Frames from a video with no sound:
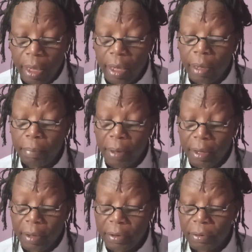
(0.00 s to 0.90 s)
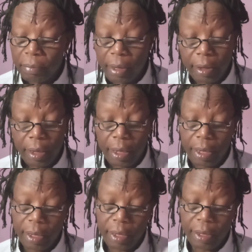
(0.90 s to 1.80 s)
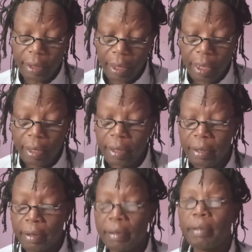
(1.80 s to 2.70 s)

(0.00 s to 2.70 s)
Now, particles of matter can interact